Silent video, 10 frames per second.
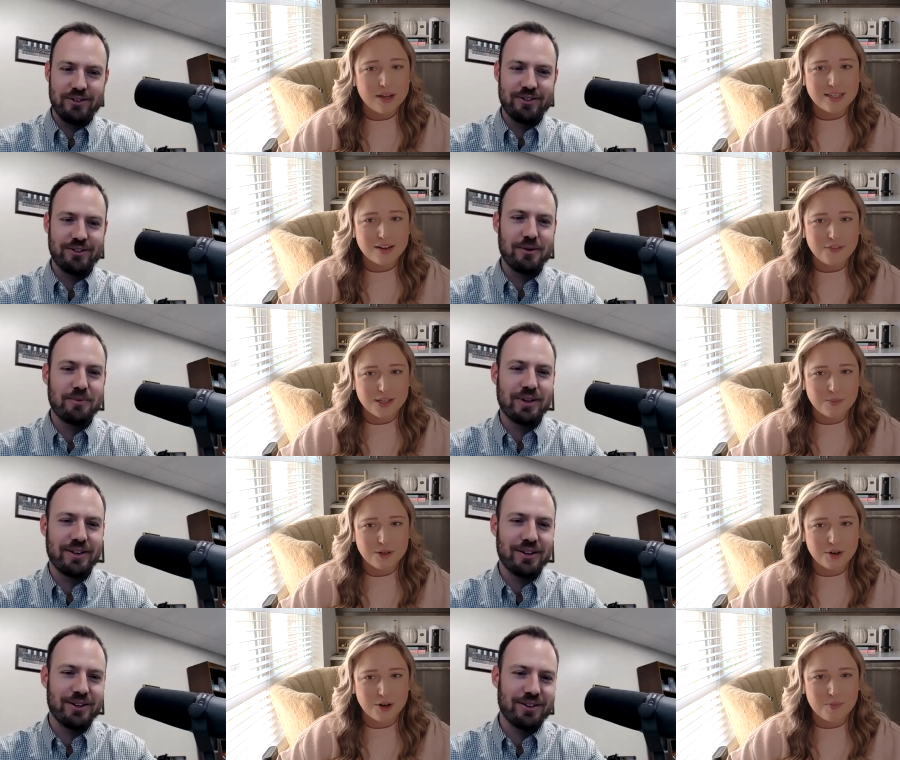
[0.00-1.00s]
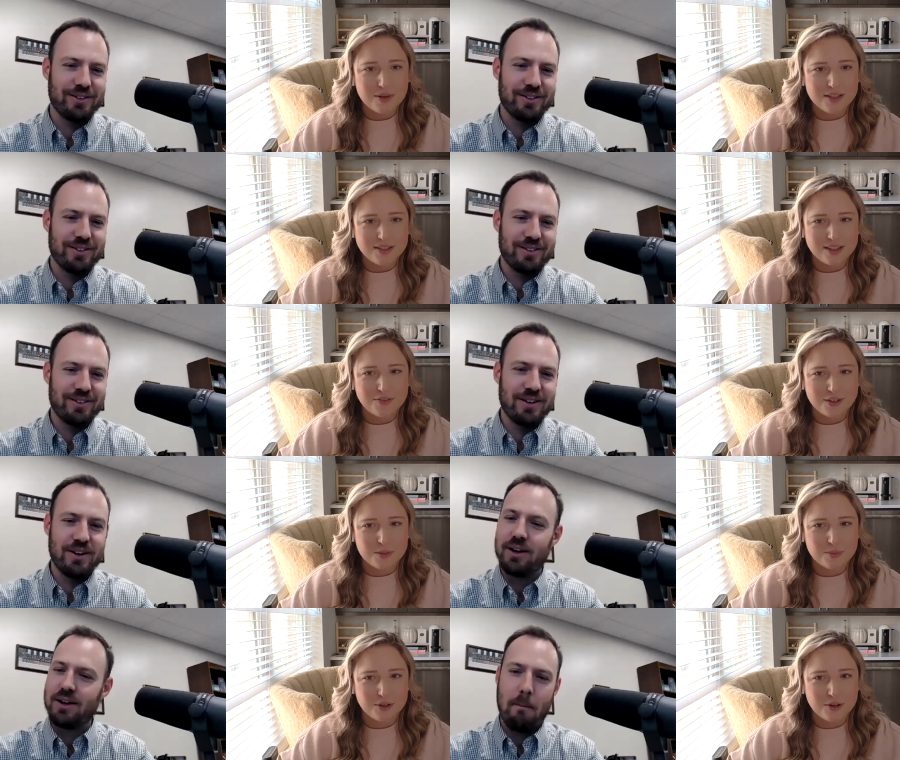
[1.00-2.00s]
Speaker 1: is that a Facebook group? Is that the
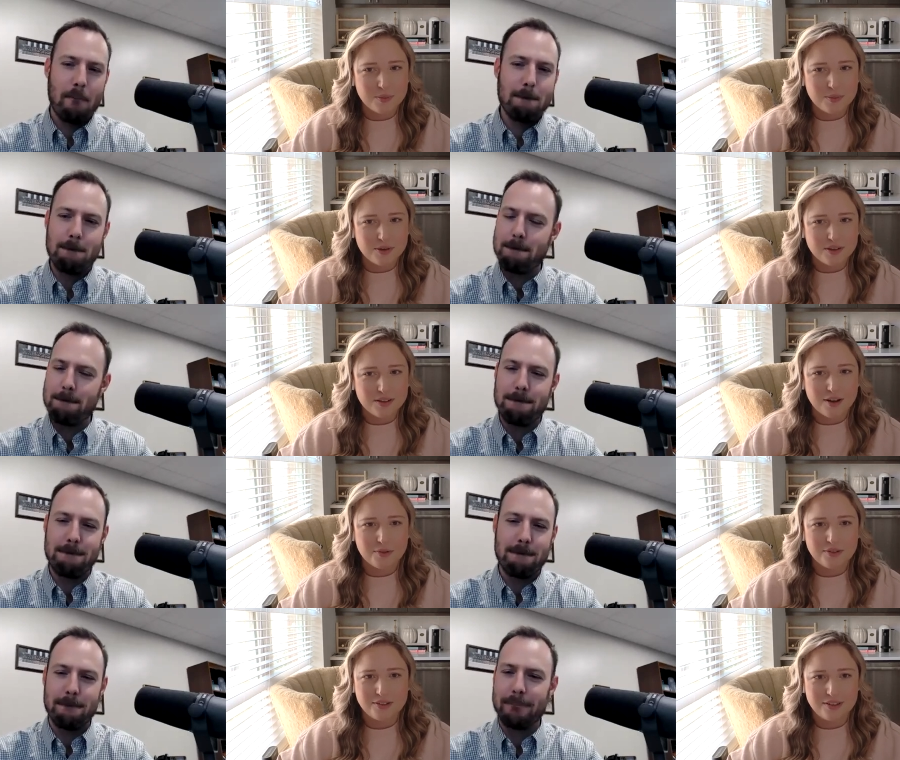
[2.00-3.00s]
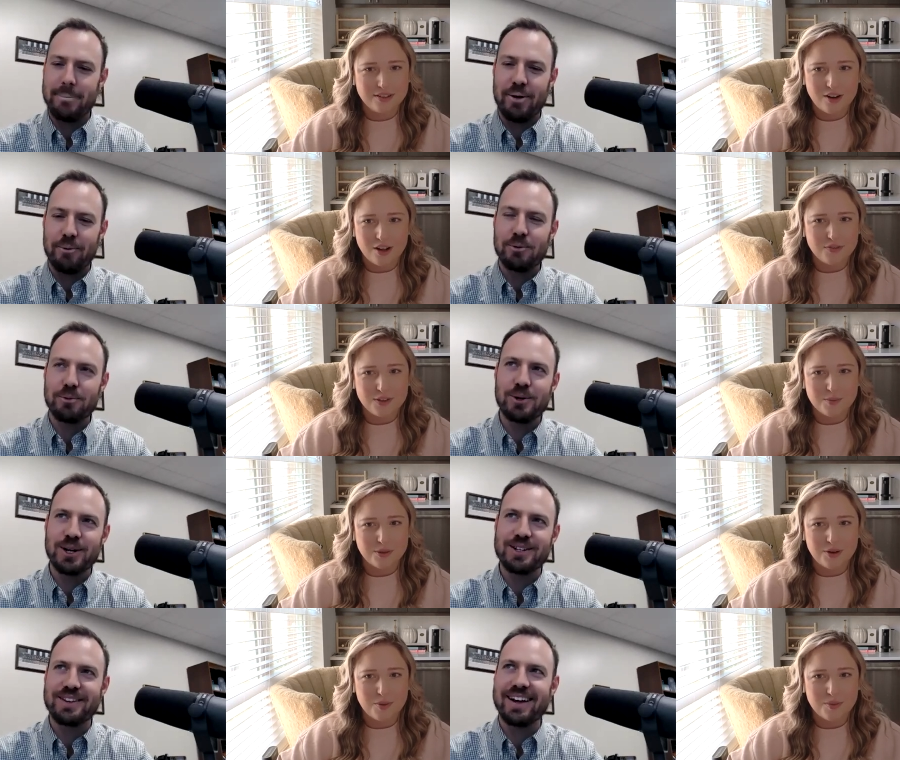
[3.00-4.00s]
Facebook group?
Speaker 2: No. No, we'll get
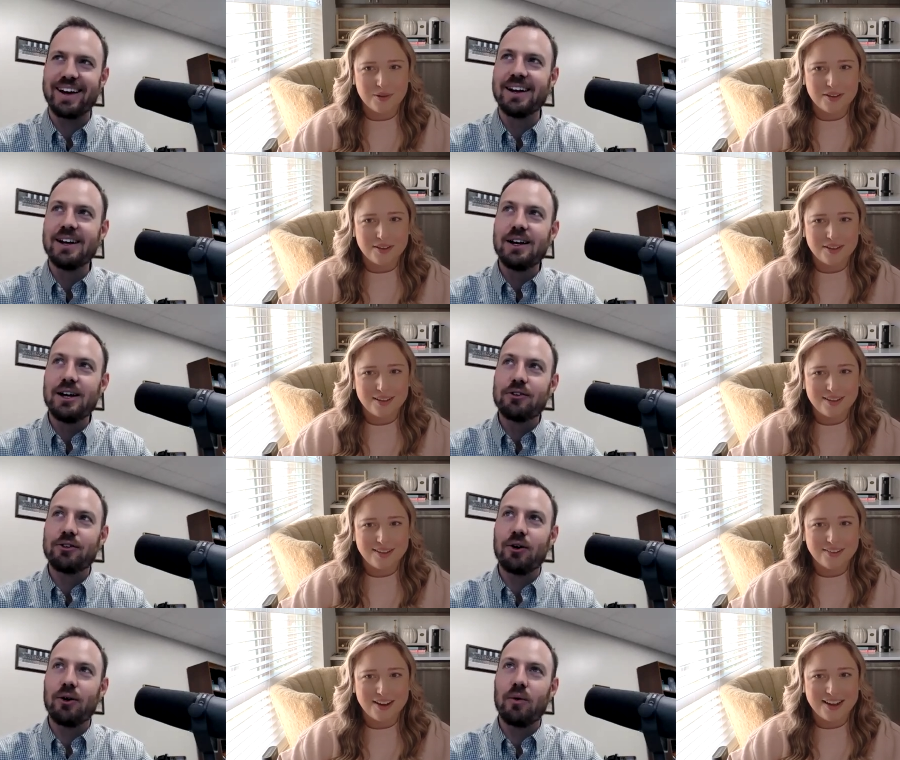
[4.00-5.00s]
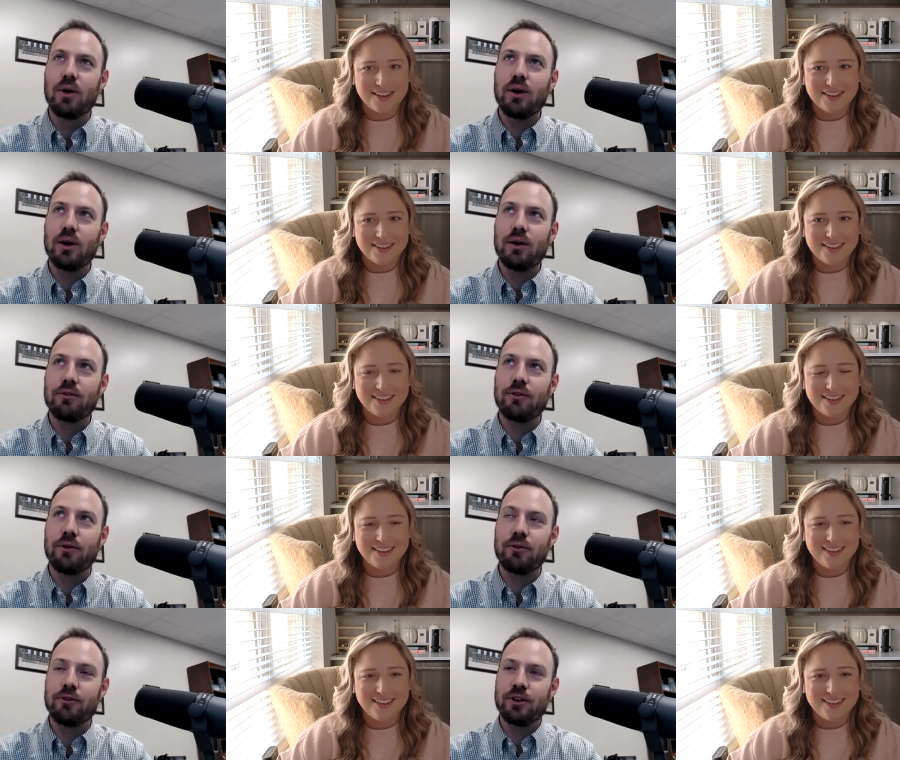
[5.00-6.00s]
to that. So the
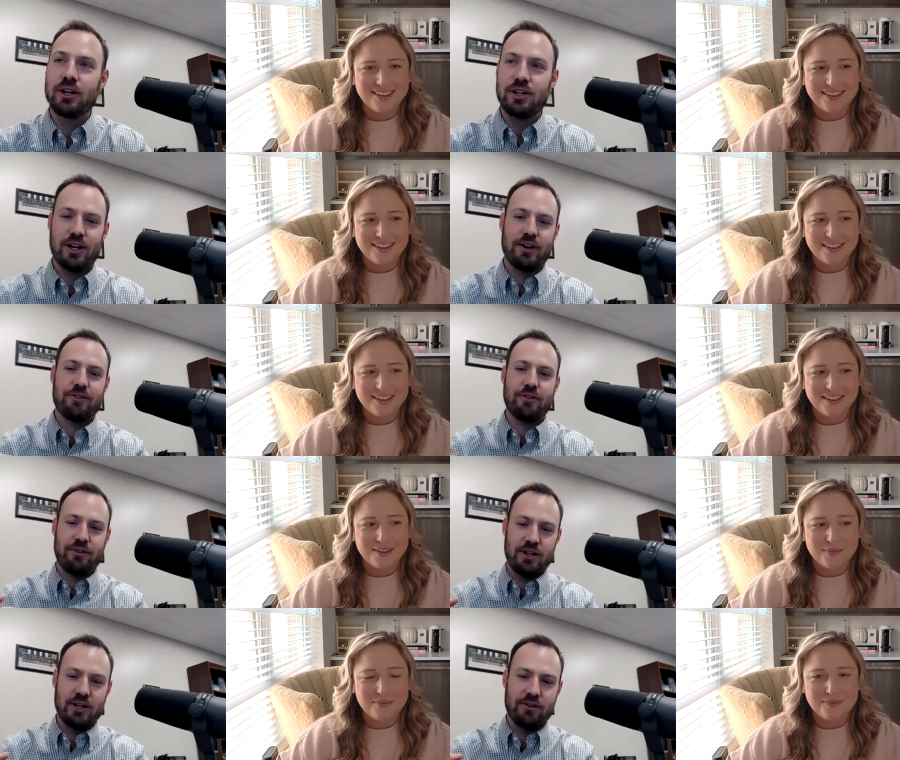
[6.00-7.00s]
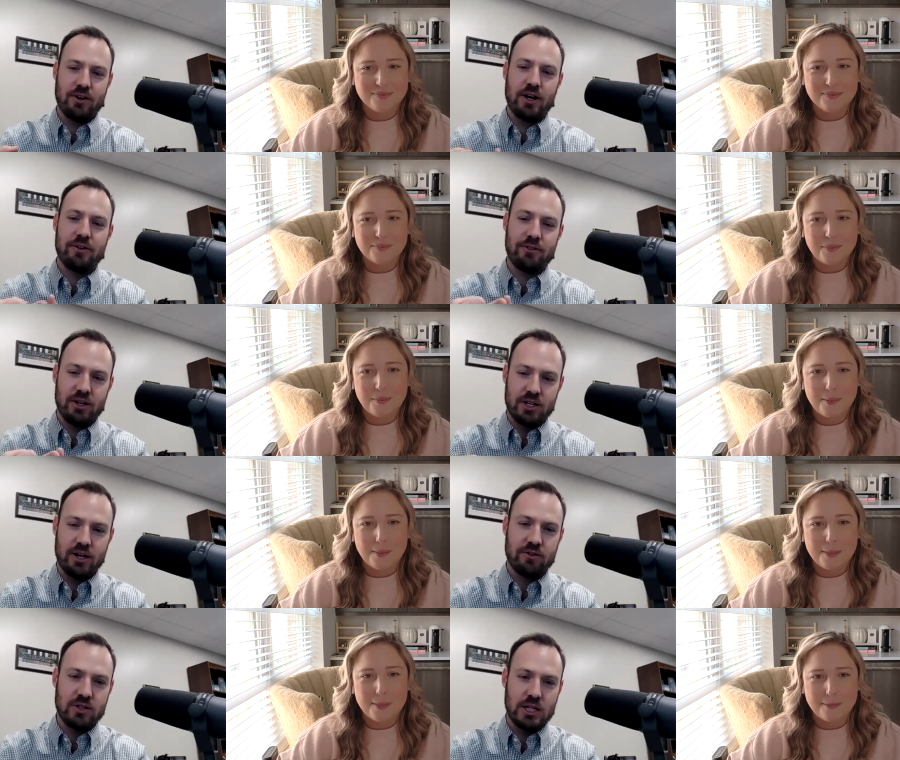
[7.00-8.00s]
CTS, the CTSI, and the
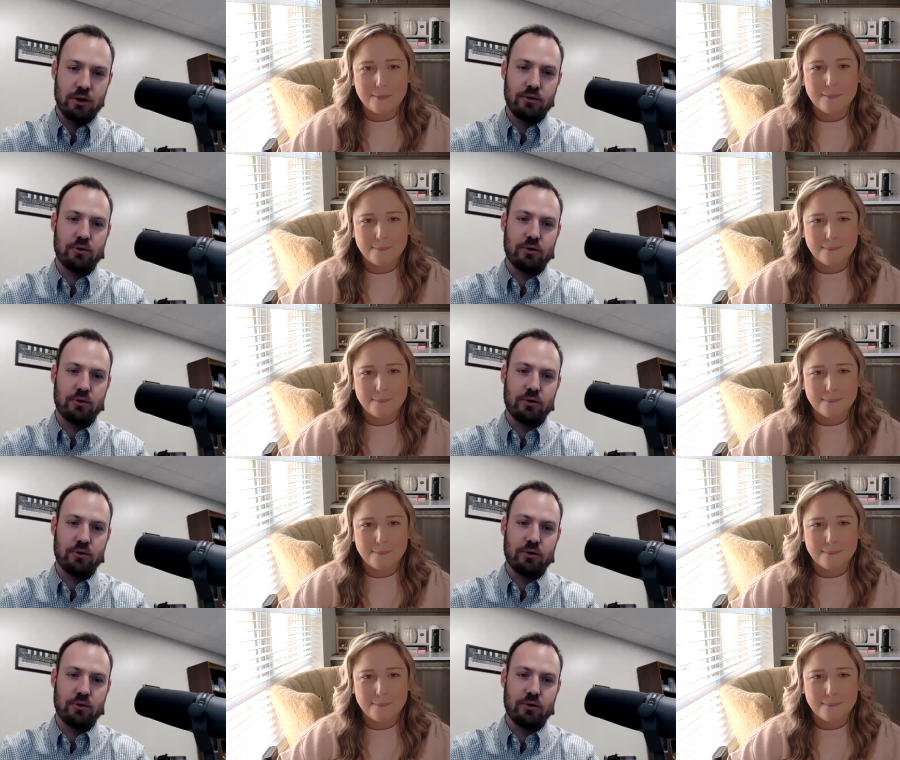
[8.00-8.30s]
CTSD are the